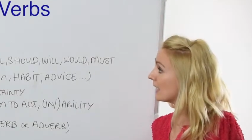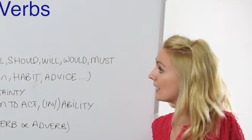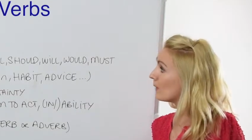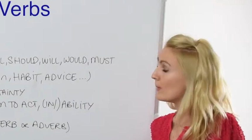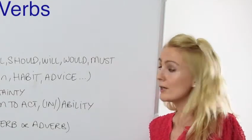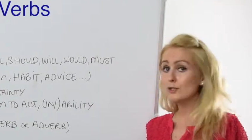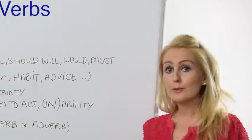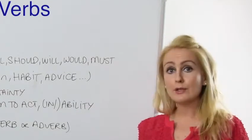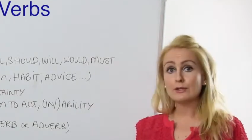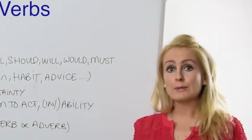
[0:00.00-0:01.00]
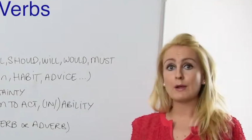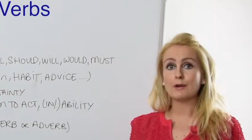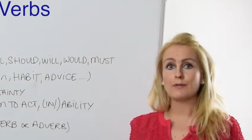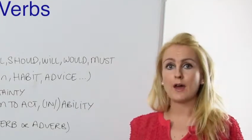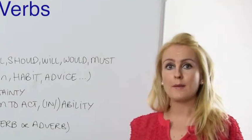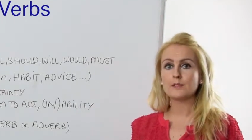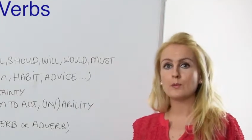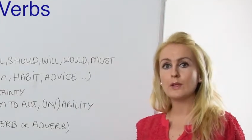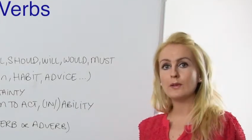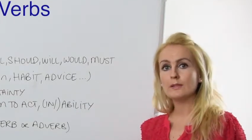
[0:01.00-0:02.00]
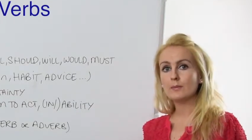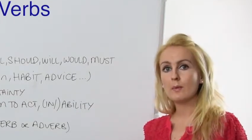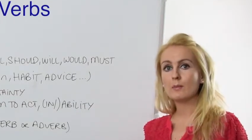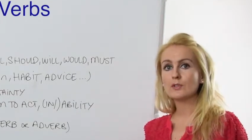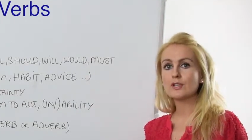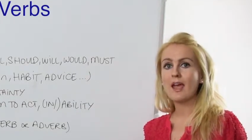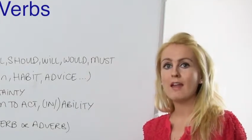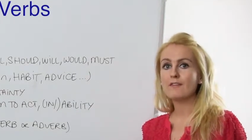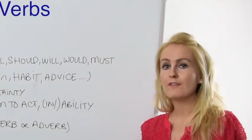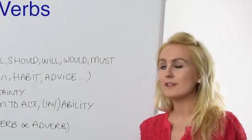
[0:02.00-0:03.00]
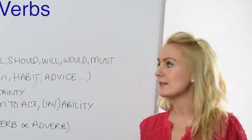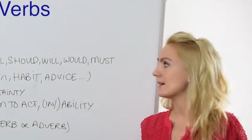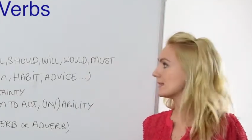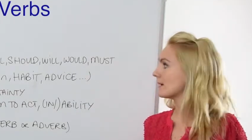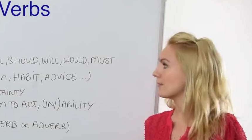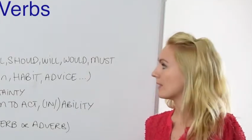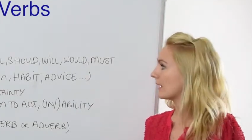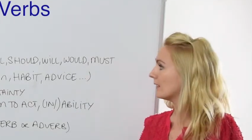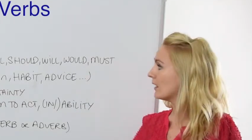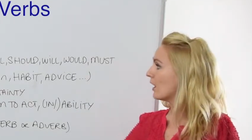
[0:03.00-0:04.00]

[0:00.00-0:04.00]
Now, when do we use modal verbs? We use it when we want to emphasise something,